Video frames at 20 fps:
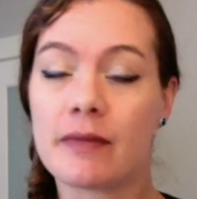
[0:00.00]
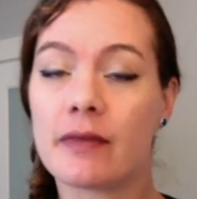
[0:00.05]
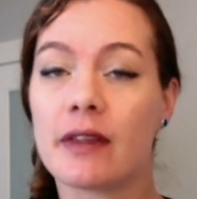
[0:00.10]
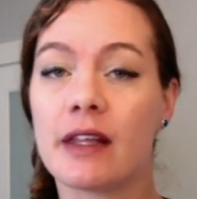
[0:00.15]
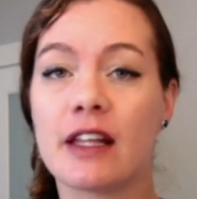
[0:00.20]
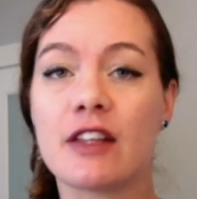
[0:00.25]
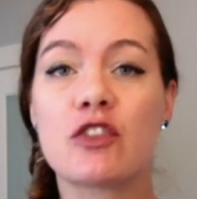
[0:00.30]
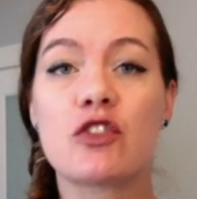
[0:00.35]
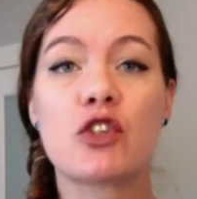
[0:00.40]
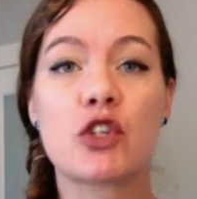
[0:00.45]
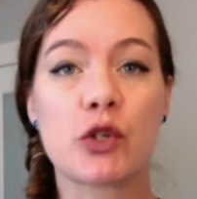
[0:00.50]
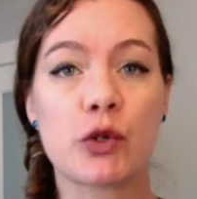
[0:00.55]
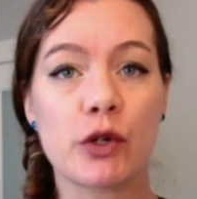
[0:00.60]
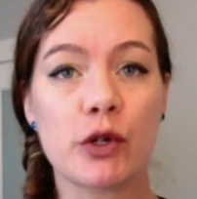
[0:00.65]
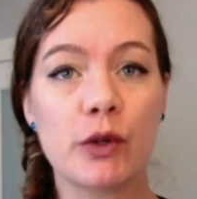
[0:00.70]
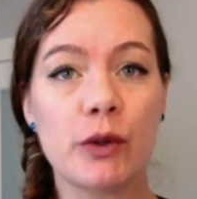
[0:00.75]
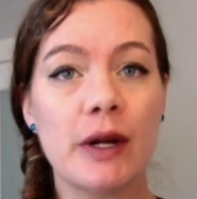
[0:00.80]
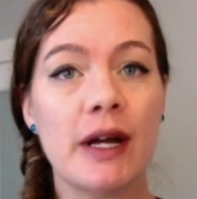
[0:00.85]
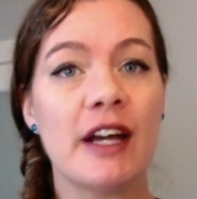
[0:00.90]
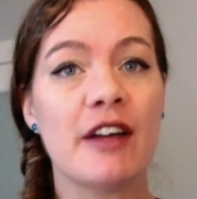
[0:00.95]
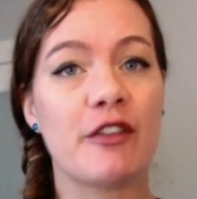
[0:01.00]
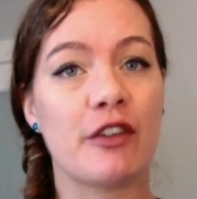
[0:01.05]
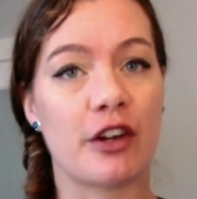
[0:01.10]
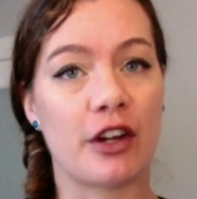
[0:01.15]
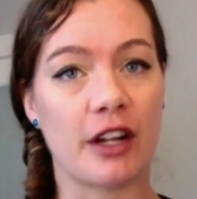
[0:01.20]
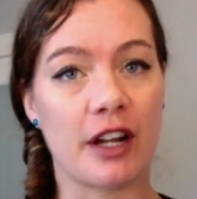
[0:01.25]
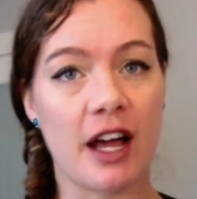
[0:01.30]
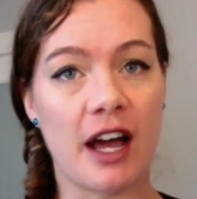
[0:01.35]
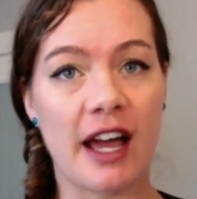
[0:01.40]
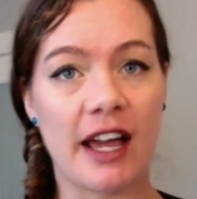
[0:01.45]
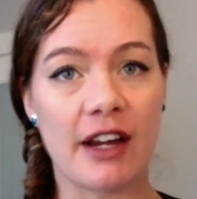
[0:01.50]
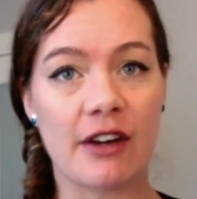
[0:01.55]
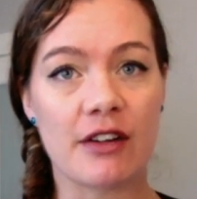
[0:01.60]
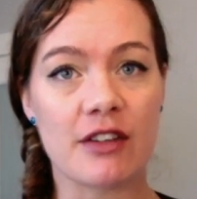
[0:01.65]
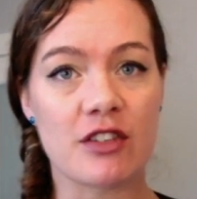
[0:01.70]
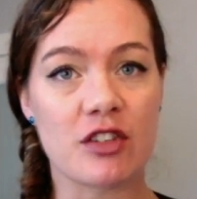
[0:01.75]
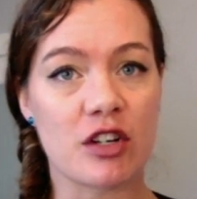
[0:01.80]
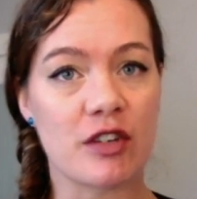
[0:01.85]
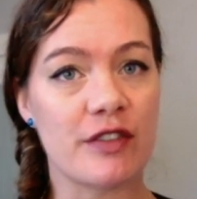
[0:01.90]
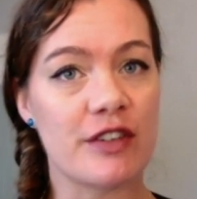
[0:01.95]
It's true, if you're going to hire a
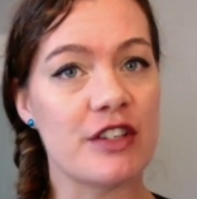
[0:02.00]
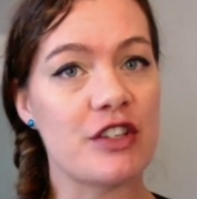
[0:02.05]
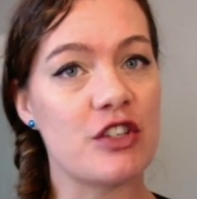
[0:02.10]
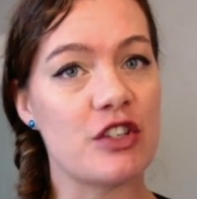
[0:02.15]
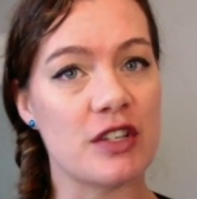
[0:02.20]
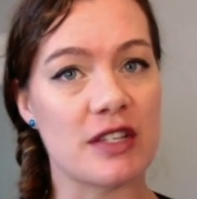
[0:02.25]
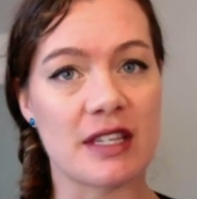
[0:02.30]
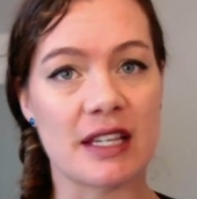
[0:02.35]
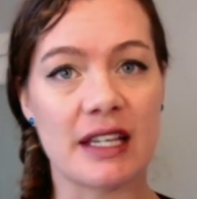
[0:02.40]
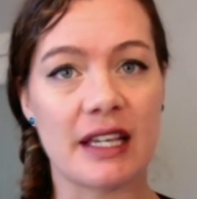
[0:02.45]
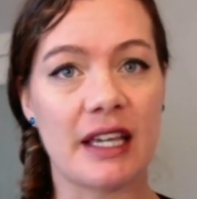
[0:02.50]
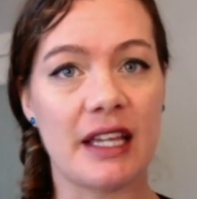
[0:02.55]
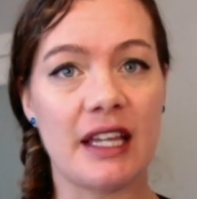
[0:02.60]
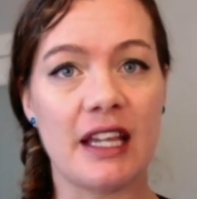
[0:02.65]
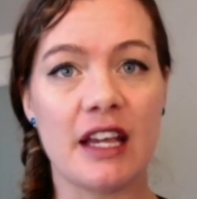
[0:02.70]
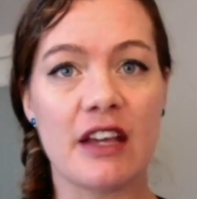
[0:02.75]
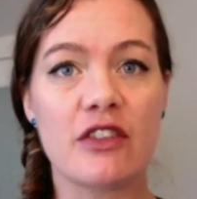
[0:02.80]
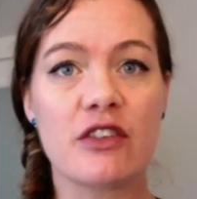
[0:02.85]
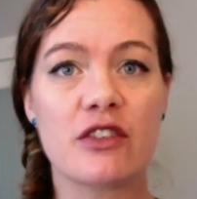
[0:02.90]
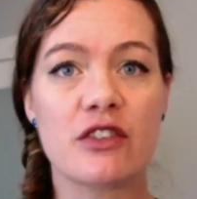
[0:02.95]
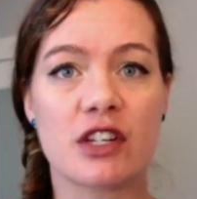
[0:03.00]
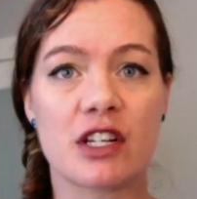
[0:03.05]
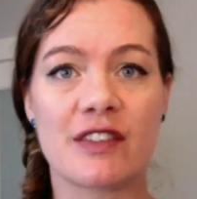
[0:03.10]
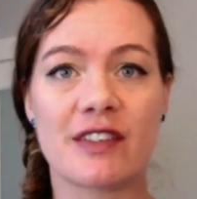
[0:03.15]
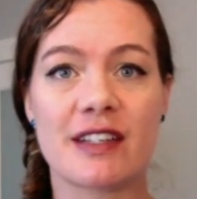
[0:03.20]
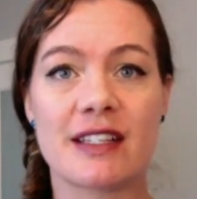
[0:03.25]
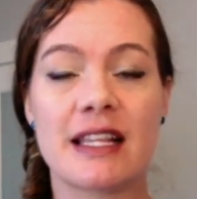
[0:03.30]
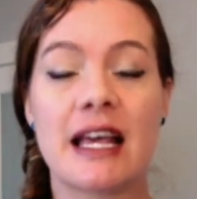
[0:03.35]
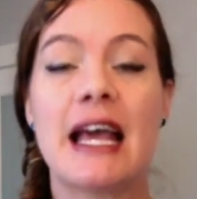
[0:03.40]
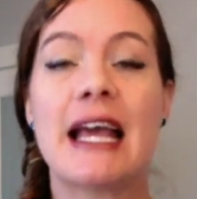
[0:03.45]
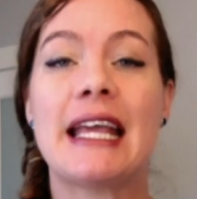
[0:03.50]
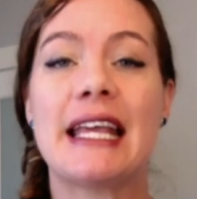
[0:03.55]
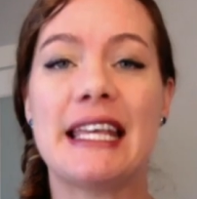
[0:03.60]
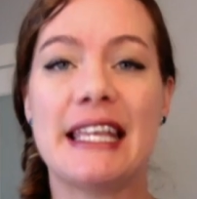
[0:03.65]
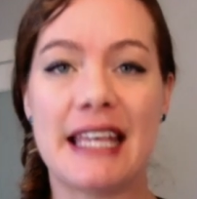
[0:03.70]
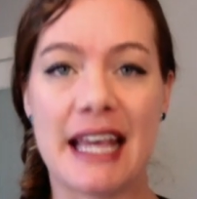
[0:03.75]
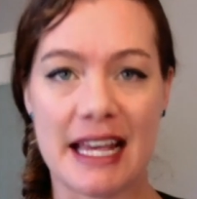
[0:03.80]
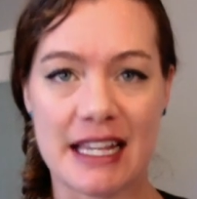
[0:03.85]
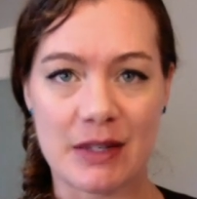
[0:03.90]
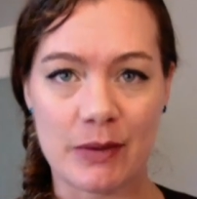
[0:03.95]
service just like any other service,
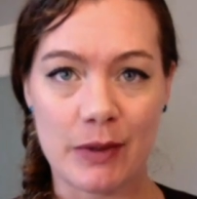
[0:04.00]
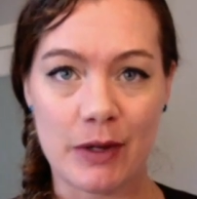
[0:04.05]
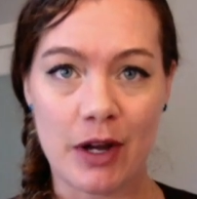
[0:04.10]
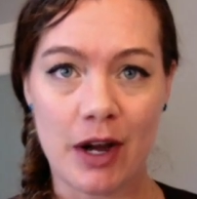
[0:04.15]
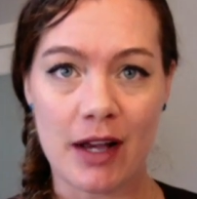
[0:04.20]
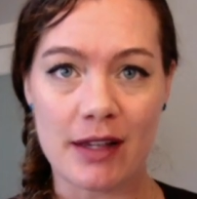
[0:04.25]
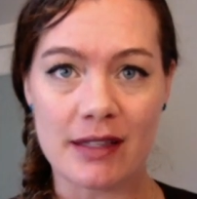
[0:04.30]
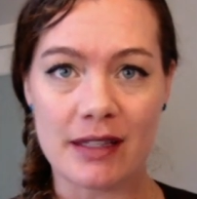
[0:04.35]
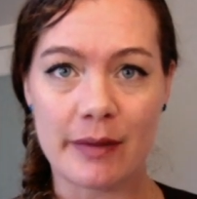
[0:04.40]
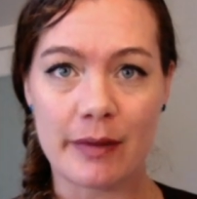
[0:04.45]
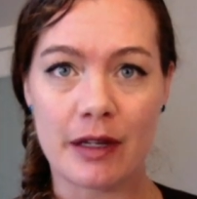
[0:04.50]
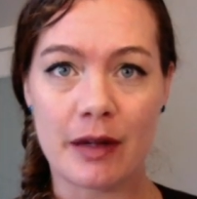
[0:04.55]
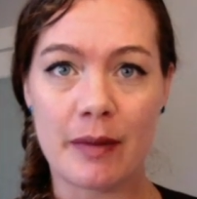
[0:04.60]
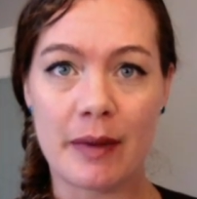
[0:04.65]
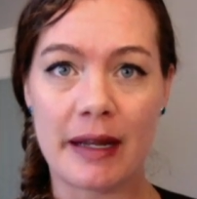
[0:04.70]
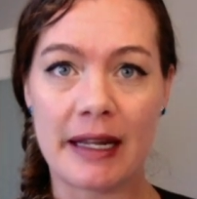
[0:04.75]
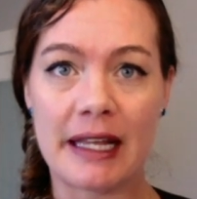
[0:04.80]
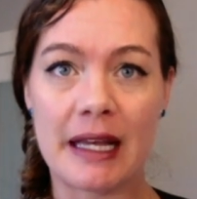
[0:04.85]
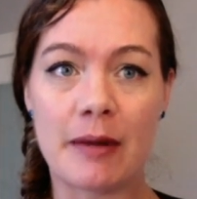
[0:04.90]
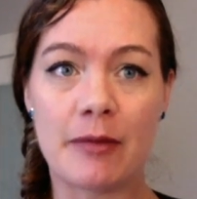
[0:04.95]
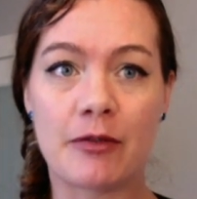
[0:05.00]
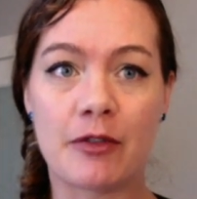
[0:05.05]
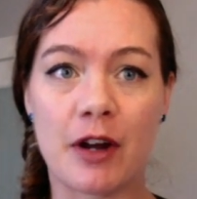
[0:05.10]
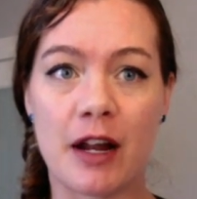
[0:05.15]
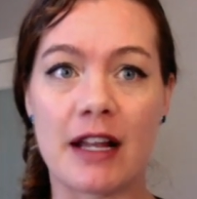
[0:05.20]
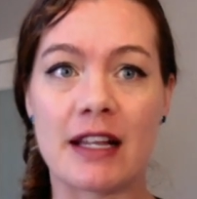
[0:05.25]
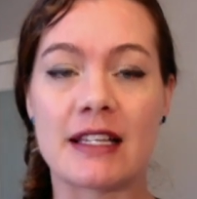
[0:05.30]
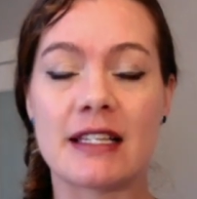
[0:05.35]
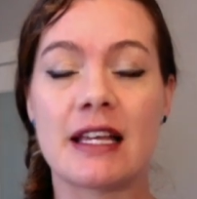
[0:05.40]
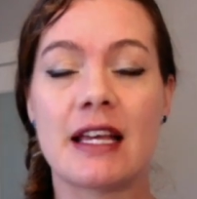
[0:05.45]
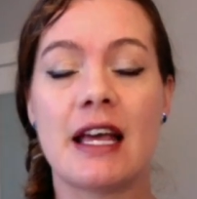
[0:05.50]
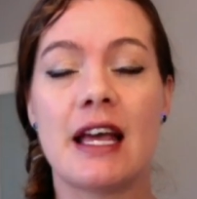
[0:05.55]
yes, we cost a little bit of money up front.